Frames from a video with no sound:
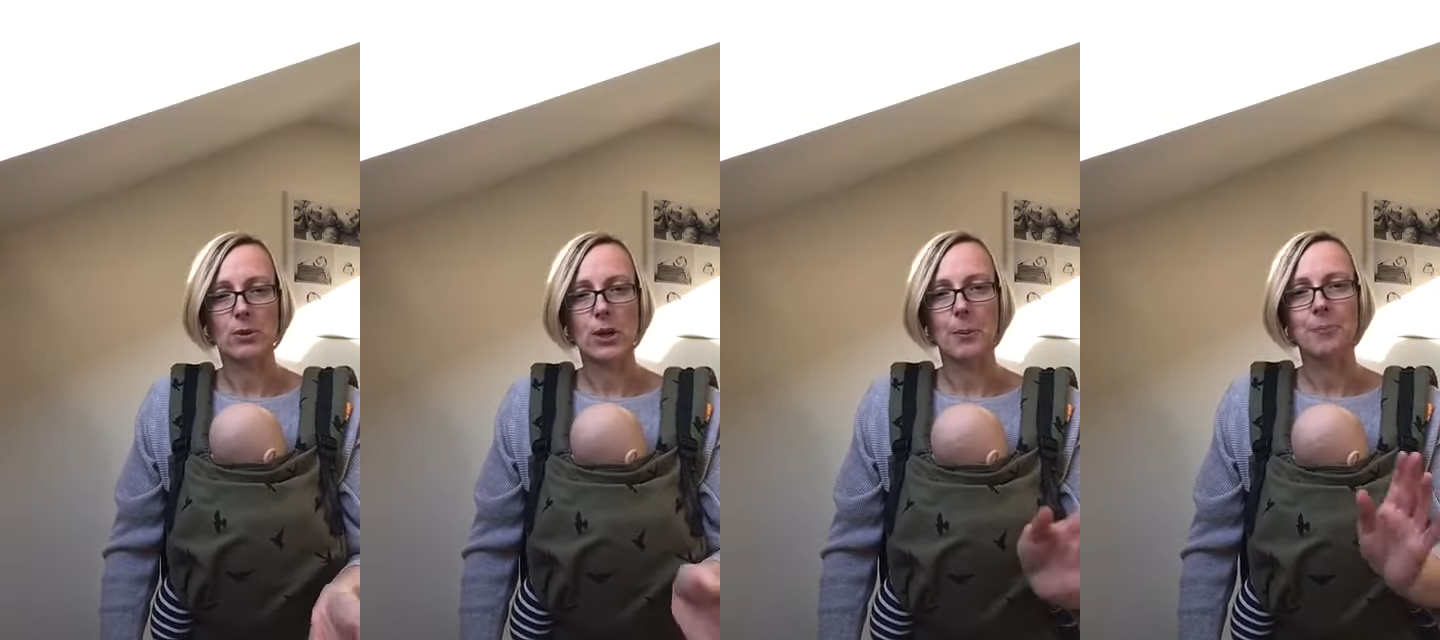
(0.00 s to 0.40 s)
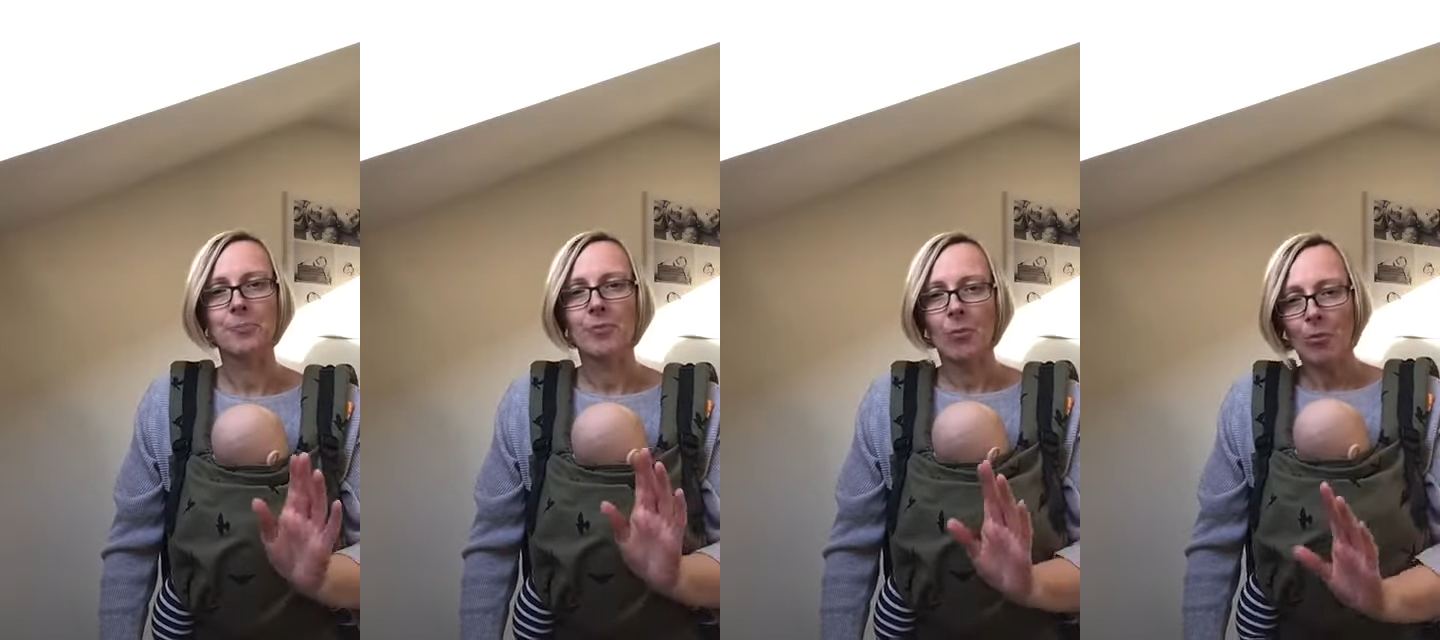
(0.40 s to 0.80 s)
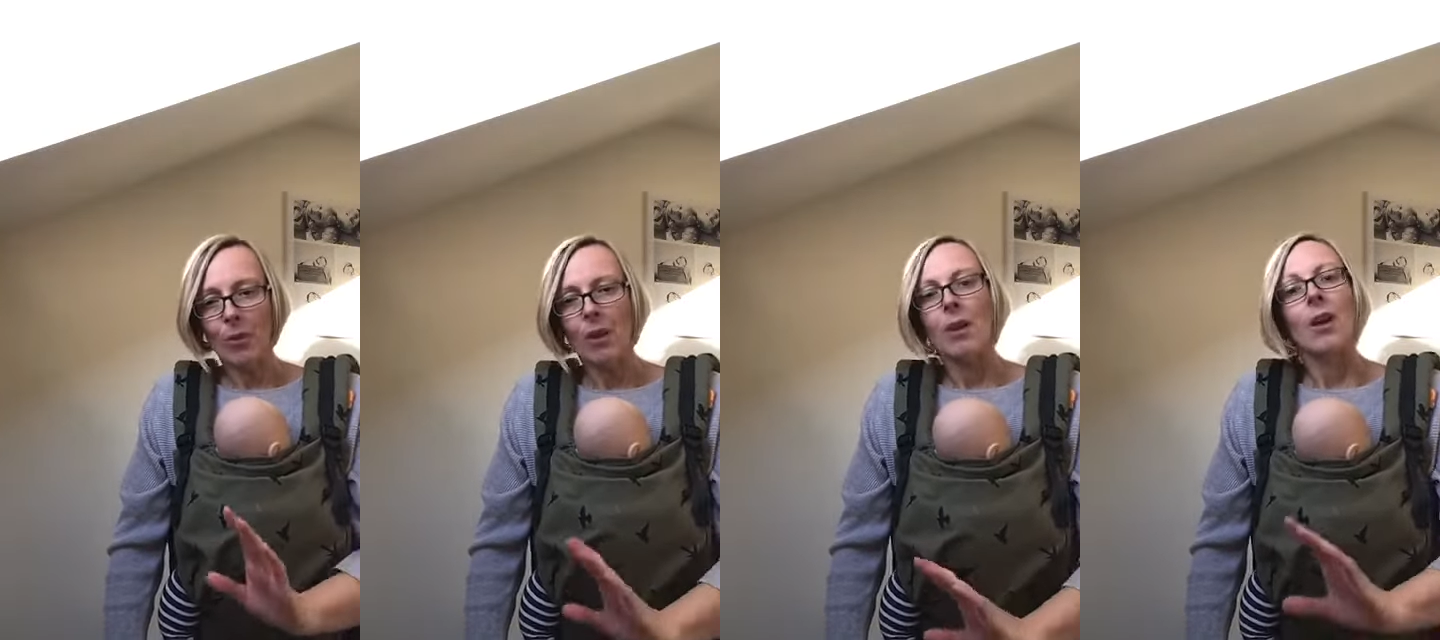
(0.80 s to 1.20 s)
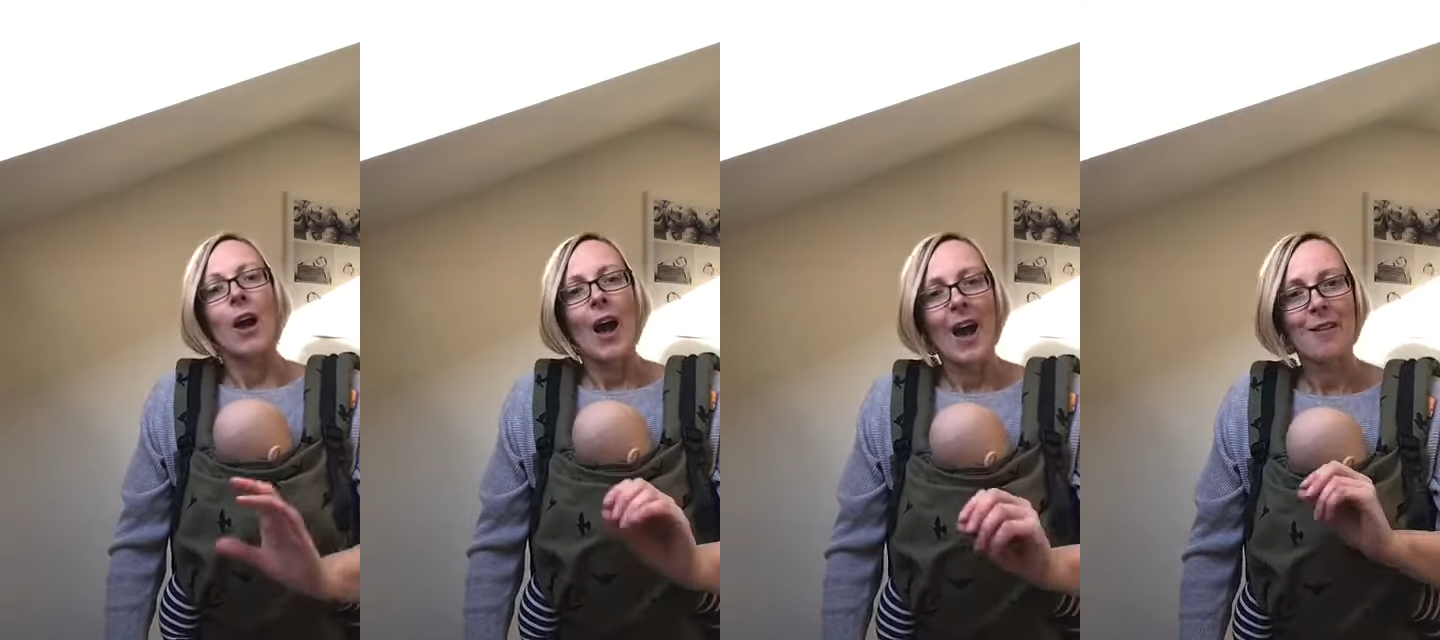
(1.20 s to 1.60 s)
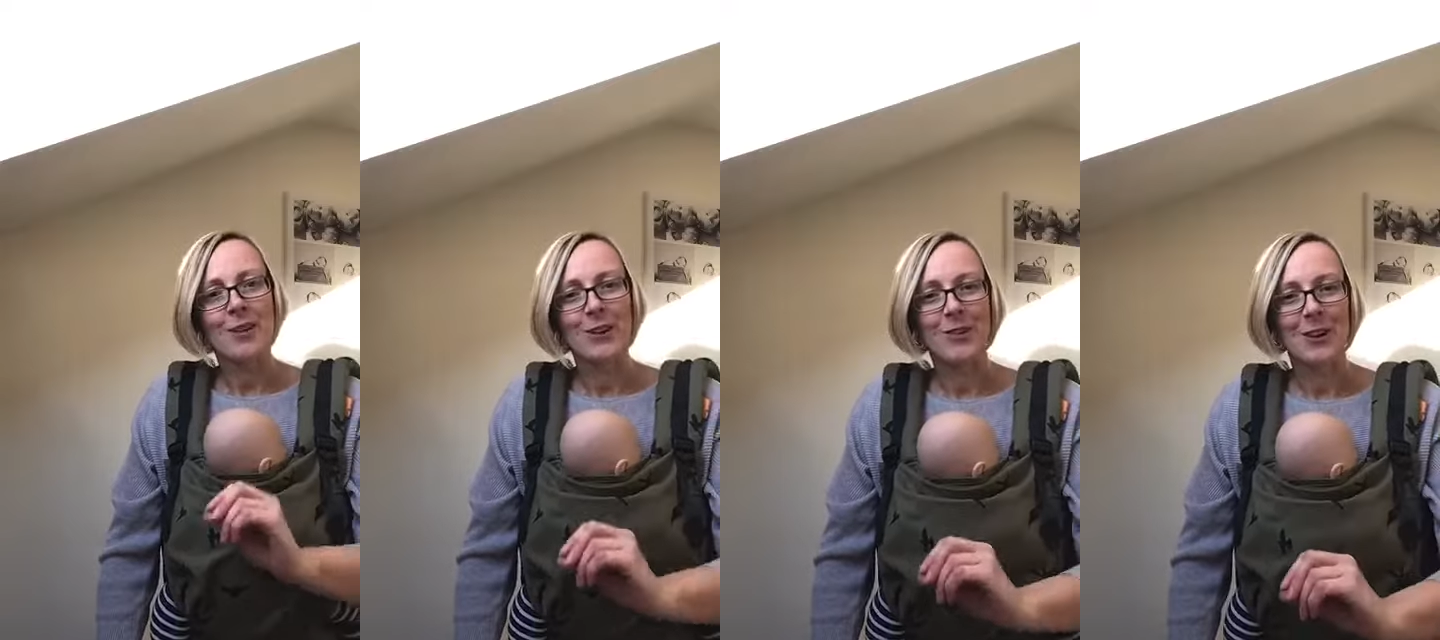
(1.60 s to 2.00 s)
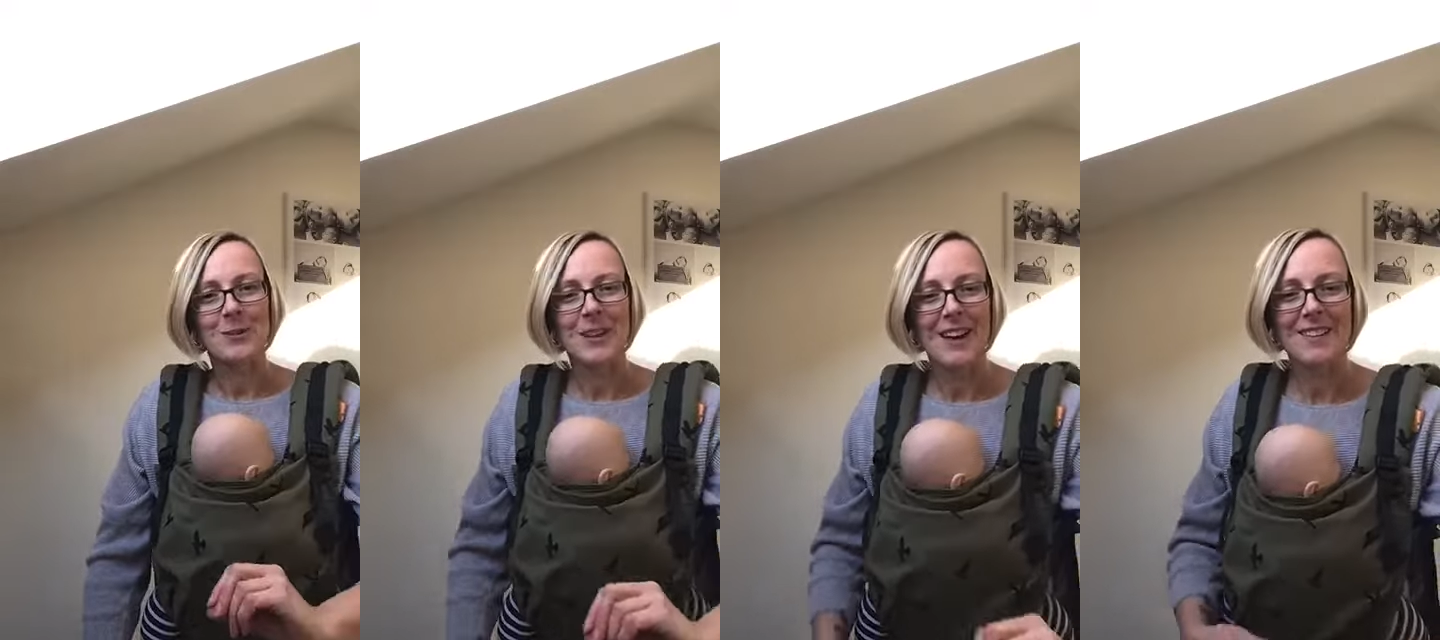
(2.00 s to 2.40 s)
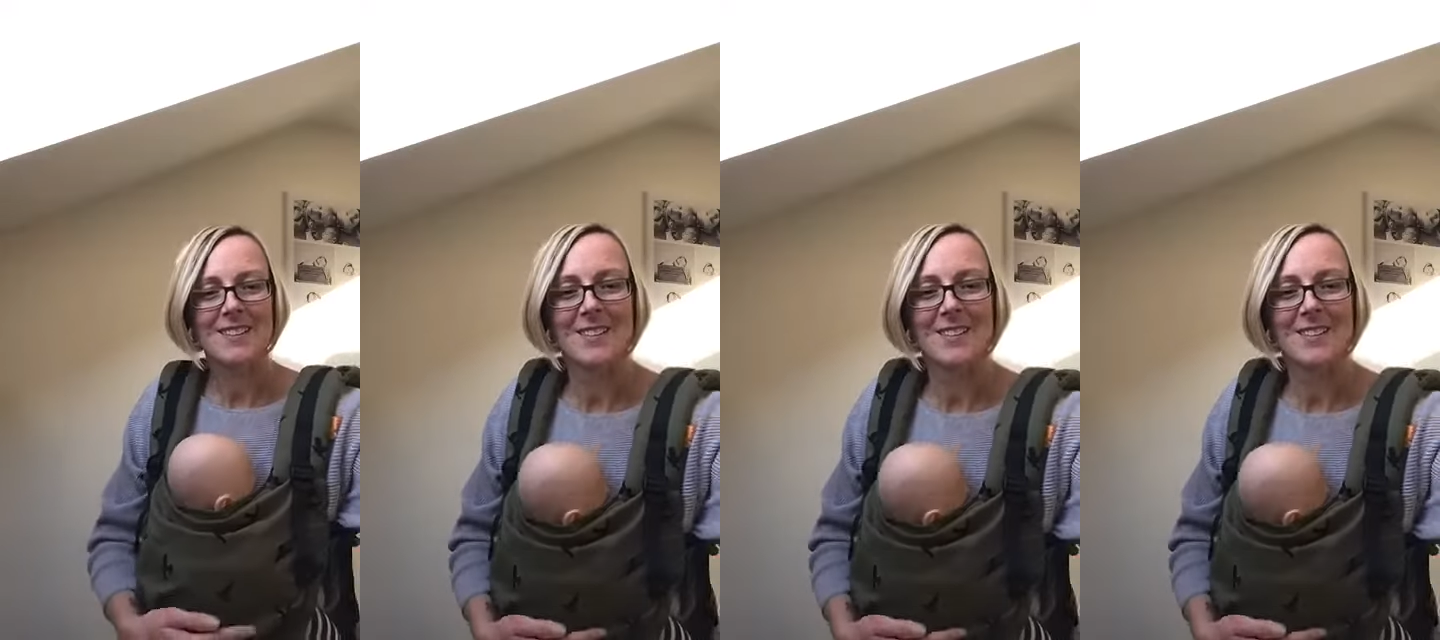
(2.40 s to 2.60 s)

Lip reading: So have a great weekend.